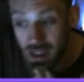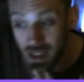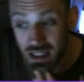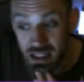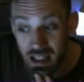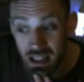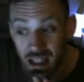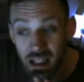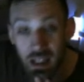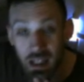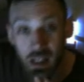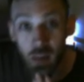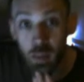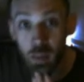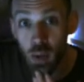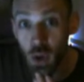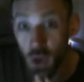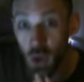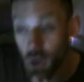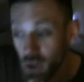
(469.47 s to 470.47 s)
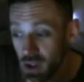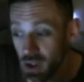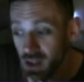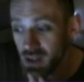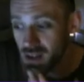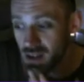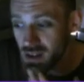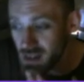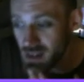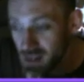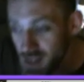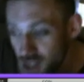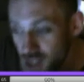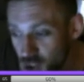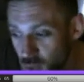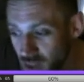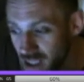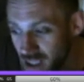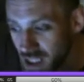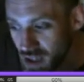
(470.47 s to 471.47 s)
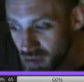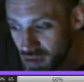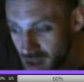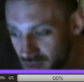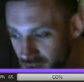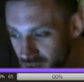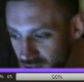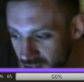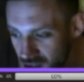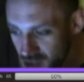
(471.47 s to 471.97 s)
taking the pawn, 23 versus